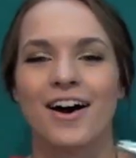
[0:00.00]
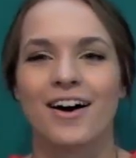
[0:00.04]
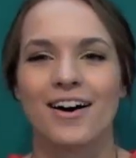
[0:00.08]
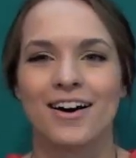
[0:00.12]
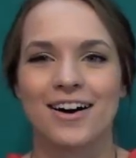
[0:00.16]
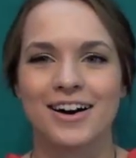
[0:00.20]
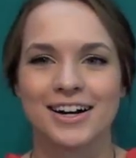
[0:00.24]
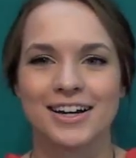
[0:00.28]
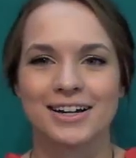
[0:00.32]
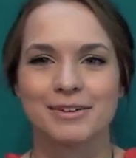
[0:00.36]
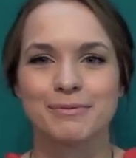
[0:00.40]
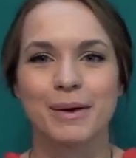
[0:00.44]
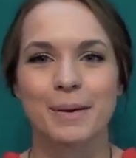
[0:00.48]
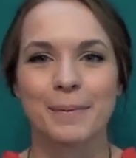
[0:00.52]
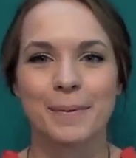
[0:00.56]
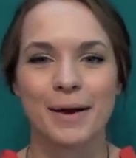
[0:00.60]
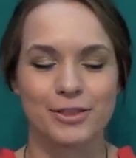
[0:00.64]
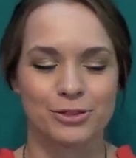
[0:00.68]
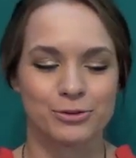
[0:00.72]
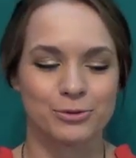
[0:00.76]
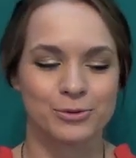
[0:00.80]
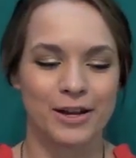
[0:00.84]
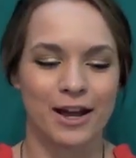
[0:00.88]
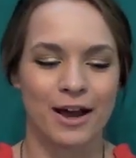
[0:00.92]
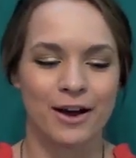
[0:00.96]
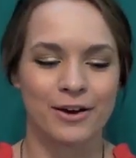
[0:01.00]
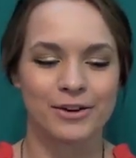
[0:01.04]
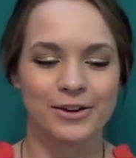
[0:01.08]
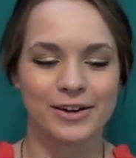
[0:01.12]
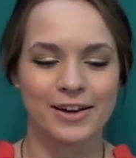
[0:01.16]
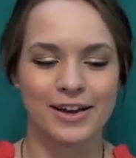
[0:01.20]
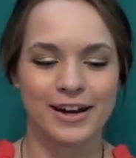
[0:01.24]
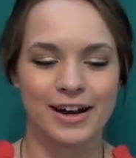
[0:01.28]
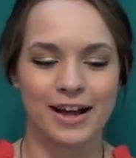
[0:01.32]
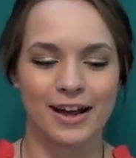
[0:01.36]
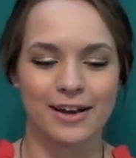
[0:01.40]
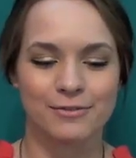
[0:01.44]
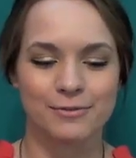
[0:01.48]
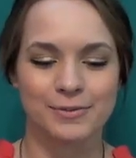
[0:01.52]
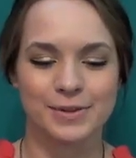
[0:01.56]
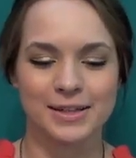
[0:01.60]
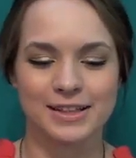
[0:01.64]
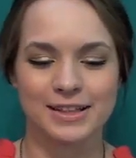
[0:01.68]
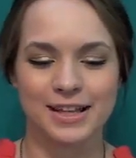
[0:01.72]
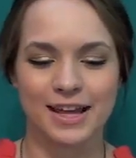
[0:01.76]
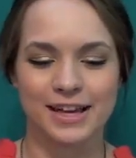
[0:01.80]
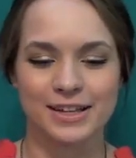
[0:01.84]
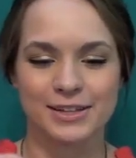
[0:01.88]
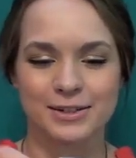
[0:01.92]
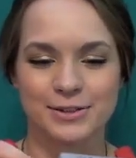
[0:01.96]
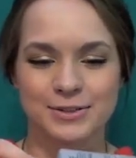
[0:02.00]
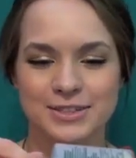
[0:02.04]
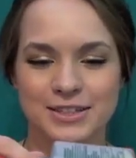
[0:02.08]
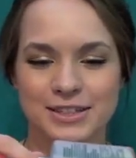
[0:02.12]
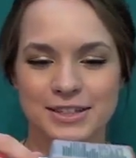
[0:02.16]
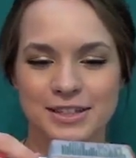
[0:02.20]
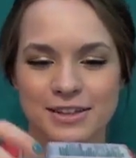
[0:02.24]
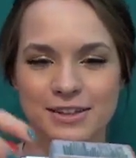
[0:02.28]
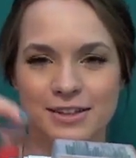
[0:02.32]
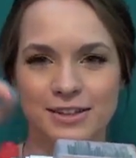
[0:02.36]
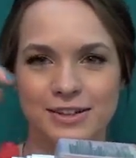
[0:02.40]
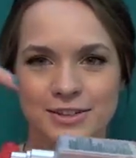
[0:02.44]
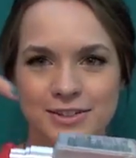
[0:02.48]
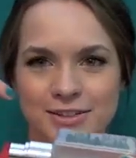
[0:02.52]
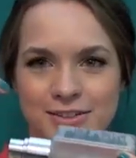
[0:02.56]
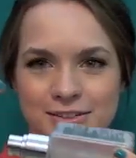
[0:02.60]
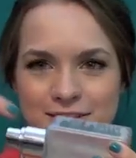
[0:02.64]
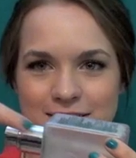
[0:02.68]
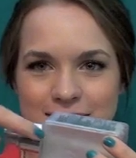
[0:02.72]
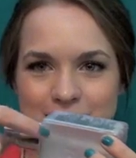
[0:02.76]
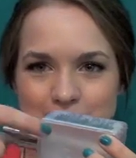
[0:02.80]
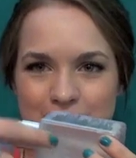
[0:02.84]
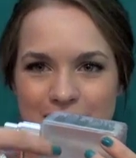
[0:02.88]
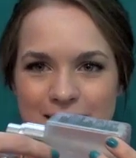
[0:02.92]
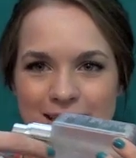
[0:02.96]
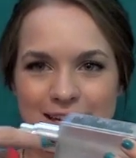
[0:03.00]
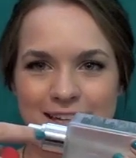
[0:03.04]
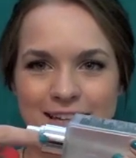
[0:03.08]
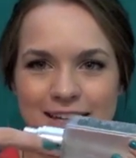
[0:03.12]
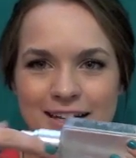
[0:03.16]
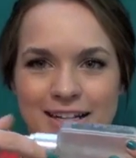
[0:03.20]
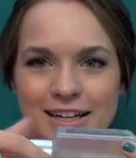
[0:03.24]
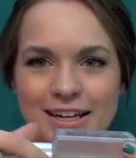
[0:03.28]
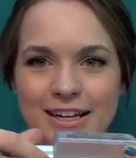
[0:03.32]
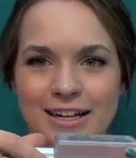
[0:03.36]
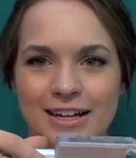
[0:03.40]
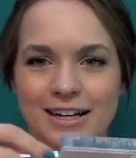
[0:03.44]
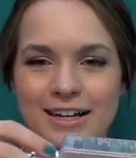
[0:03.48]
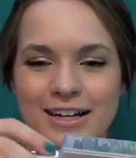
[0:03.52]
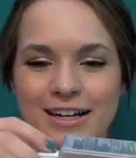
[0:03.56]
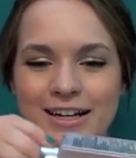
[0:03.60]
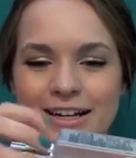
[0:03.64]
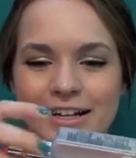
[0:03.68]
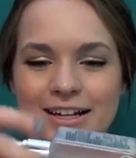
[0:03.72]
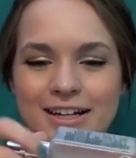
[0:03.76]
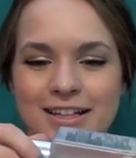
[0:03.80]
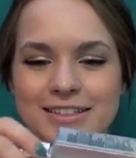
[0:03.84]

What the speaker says: on my bathroom counter, and I've been like using the little spigot in here